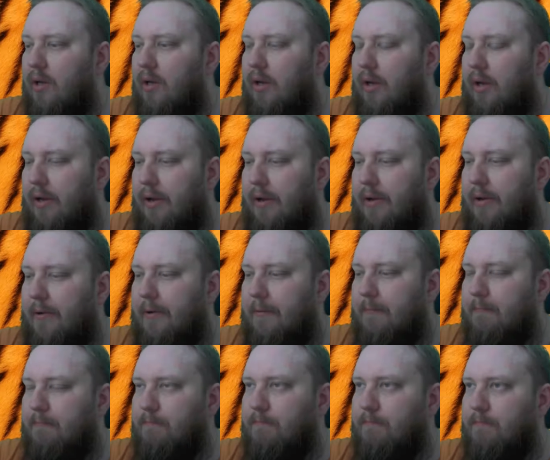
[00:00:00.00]

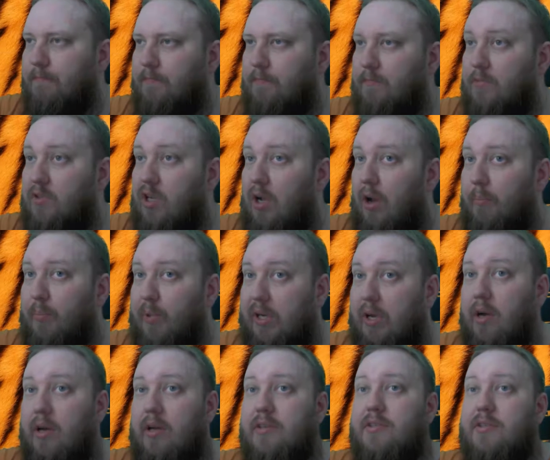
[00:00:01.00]
Because
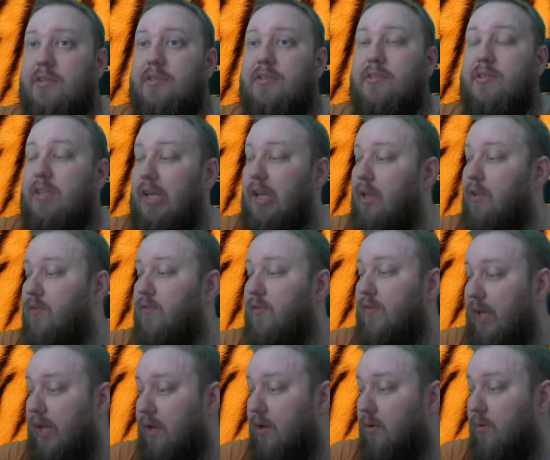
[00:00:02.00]
it's
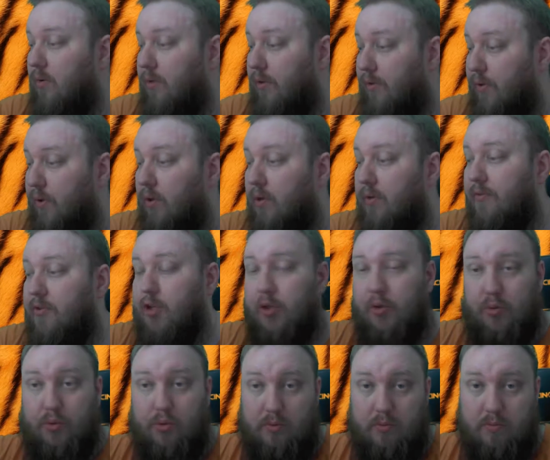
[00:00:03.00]
now the 3rd of
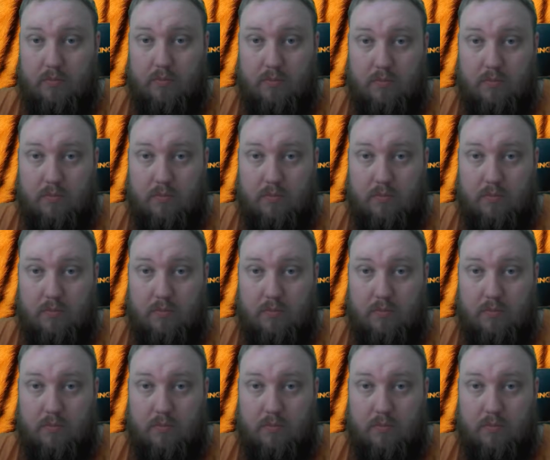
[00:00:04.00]
June.